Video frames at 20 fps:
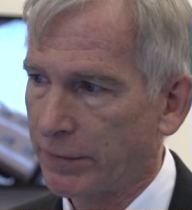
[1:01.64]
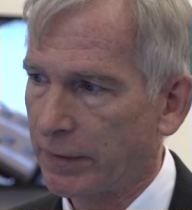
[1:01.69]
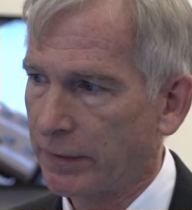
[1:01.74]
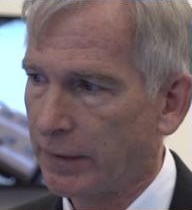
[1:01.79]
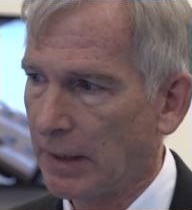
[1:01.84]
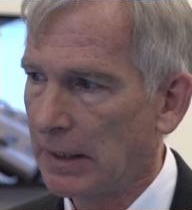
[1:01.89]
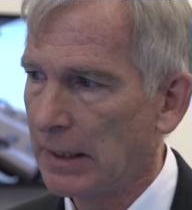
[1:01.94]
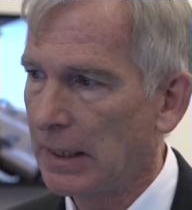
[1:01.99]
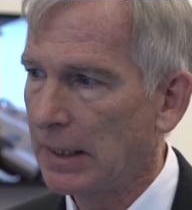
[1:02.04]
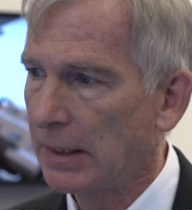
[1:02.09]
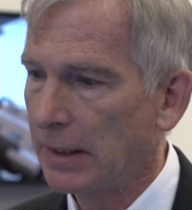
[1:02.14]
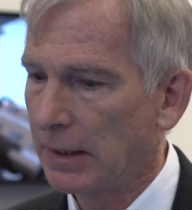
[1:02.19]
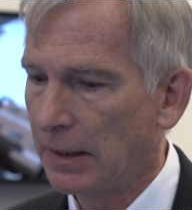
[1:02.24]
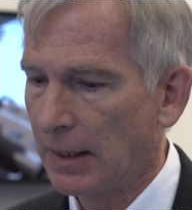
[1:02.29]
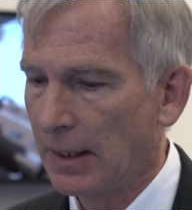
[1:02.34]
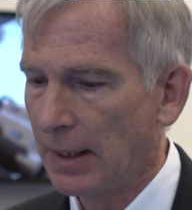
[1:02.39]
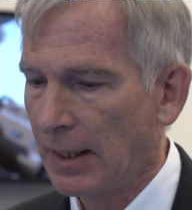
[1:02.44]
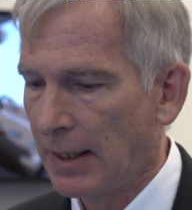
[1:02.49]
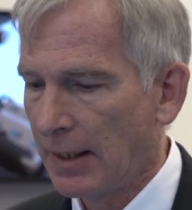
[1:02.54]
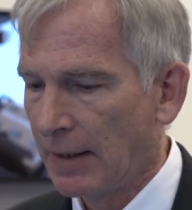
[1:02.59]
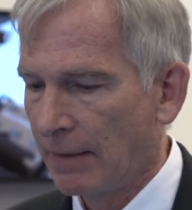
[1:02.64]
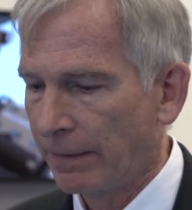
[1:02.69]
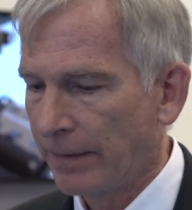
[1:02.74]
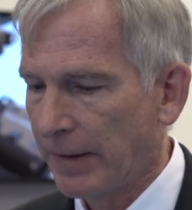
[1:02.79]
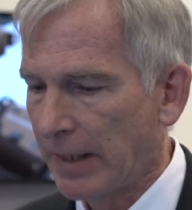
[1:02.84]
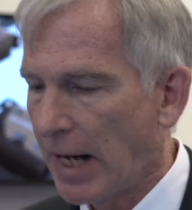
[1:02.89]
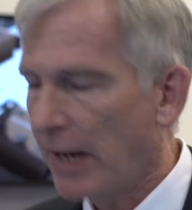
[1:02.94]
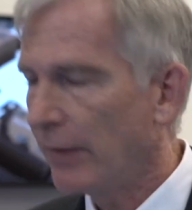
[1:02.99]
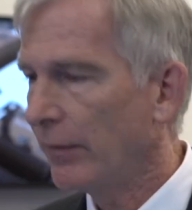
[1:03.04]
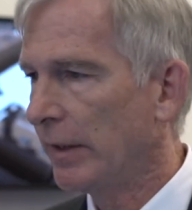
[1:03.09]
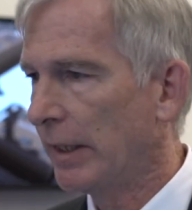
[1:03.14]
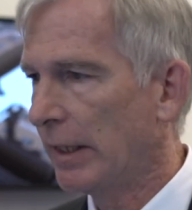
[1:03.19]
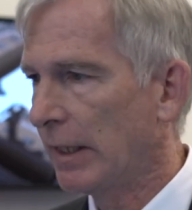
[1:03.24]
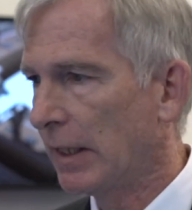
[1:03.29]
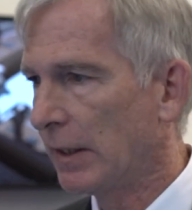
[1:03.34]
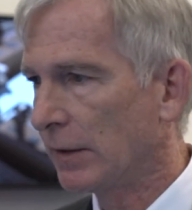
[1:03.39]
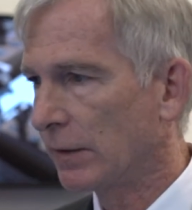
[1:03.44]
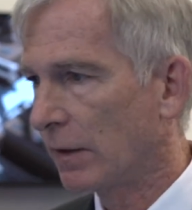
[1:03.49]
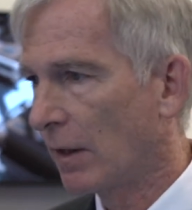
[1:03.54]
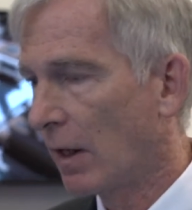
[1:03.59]
that they needed. The irony
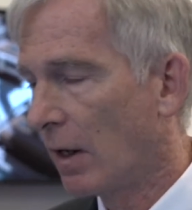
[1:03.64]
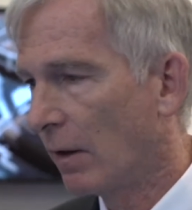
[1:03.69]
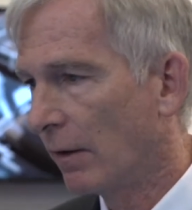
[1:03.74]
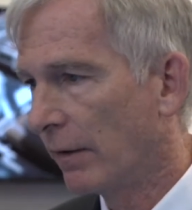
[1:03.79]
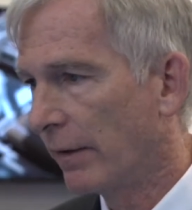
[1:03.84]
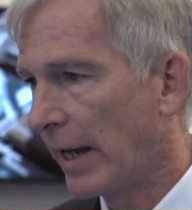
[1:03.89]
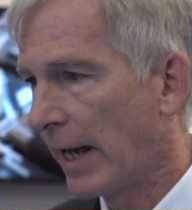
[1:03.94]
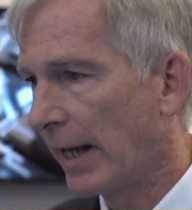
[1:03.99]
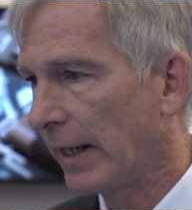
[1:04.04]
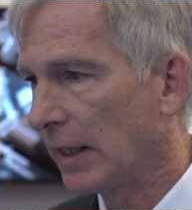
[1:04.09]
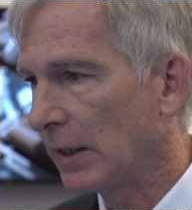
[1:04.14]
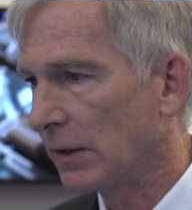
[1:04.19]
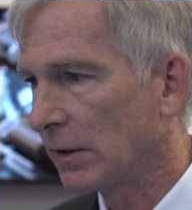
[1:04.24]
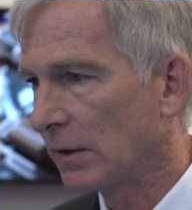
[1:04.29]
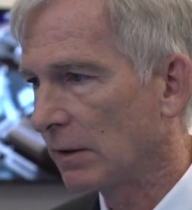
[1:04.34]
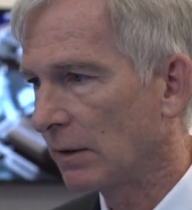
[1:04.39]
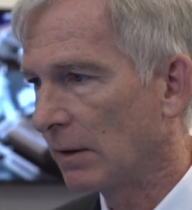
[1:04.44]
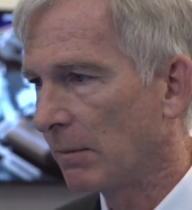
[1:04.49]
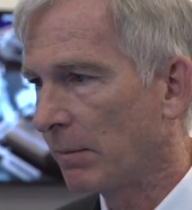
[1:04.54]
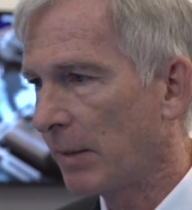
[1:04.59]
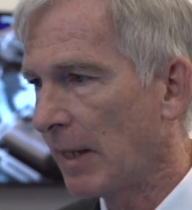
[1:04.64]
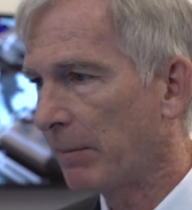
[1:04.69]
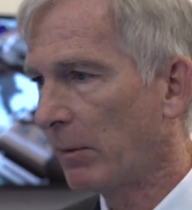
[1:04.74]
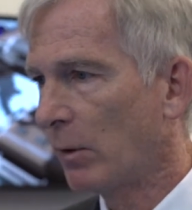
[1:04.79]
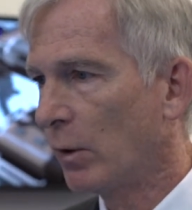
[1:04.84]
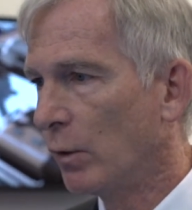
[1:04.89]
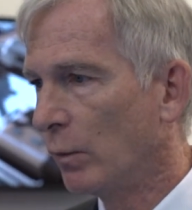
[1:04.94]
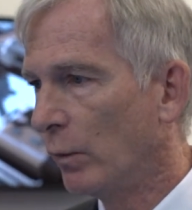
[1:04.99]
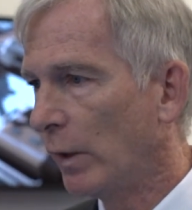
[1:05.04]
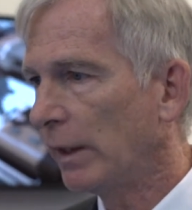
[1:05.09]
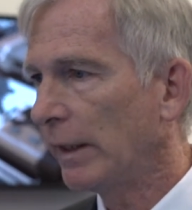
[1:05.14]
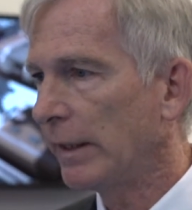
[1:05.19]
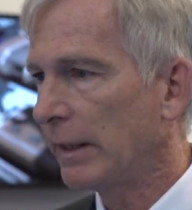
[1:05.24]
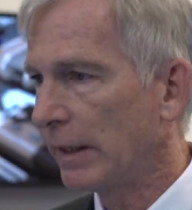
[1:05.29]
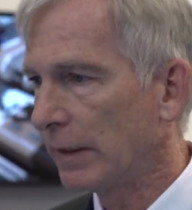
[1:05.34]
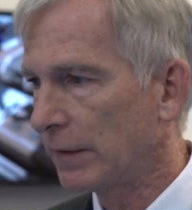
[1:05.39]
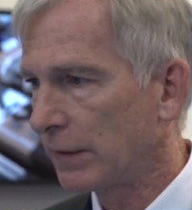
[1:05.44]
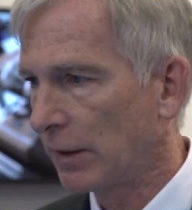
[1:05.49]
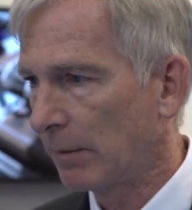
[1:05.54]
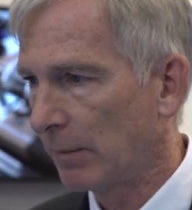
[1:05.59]
is, though, that it's the people who really
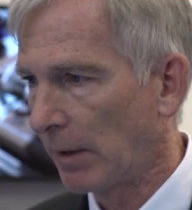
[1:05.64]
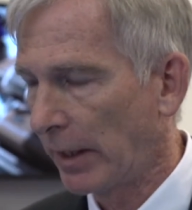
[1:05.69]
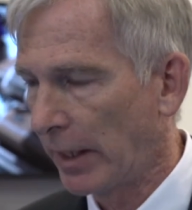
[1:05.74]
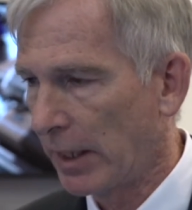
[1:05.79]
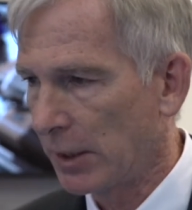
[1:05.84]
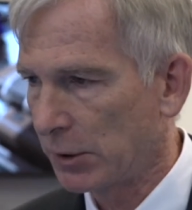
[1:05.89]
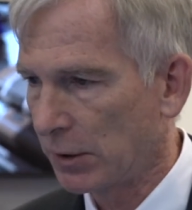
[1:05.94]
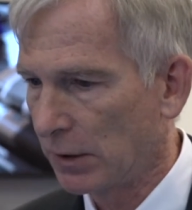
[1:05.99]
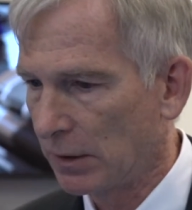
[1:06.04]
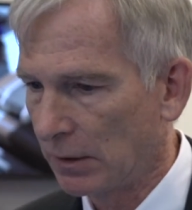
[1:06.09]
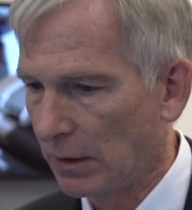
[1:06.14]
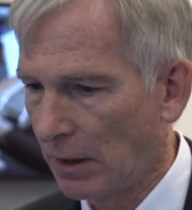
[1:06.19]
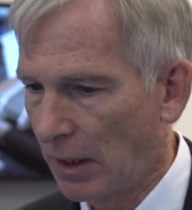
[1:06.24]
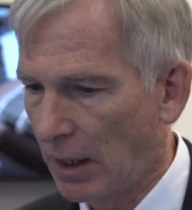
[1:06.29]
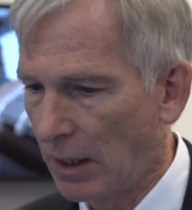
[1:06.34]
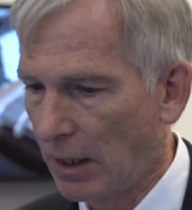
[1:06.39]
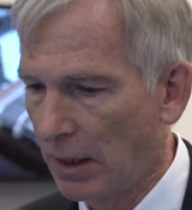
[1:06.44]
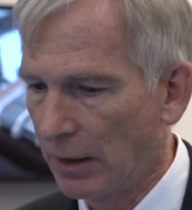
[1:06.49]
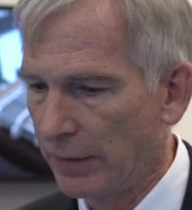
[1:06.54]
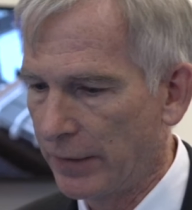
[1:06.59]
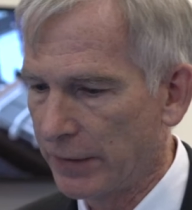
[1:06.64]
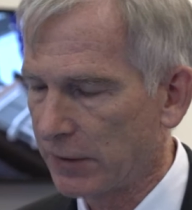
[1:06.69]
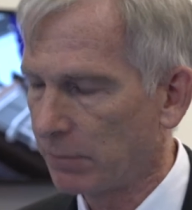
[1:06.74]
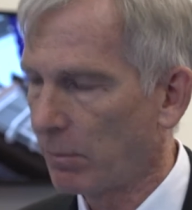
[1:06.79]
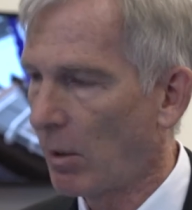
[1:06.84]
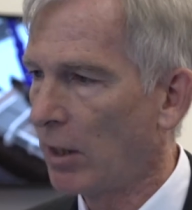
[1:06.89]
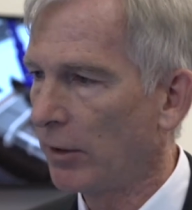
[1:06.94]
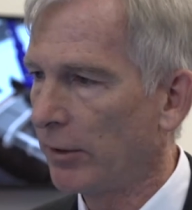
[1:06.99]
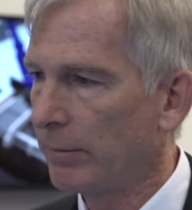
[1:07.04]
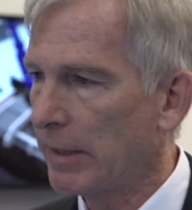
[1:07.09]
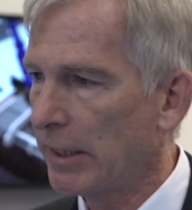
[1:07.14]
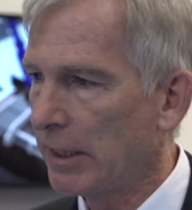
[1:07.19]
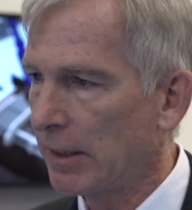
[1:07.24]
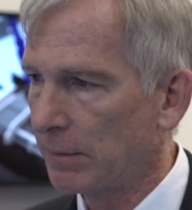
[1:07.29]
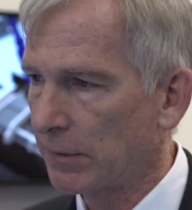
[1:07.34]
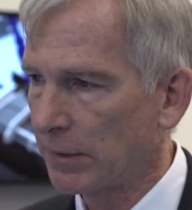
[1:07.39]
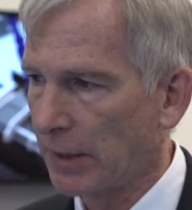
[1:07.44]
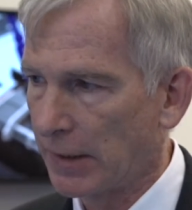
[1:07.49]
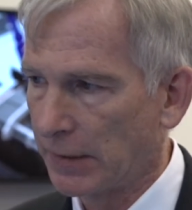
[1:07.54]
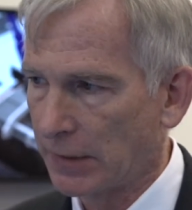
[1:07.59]
need simulation are the small to
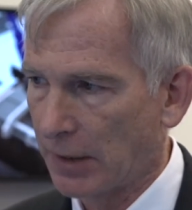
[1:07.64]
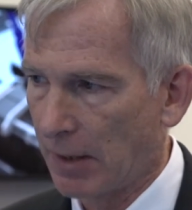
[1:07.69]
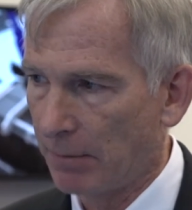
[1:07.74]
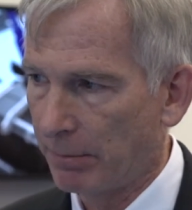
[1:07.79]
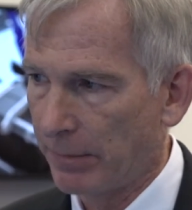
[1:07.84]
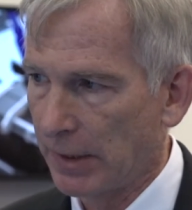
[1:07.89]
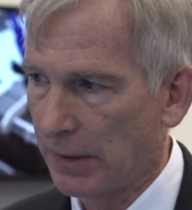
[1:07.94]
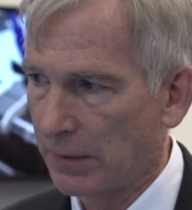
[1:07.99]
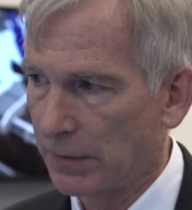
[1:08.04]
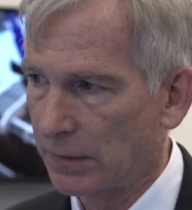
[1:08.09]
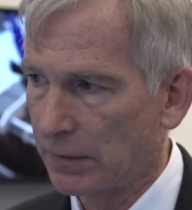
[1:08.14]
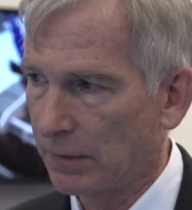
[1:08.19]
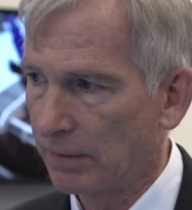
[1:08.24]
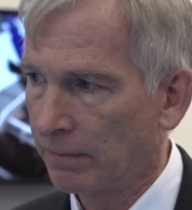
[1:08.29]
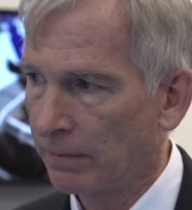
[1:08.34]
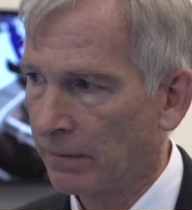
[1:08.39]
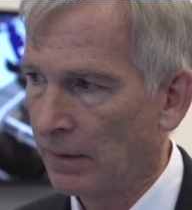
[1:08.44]
medium-sized companies.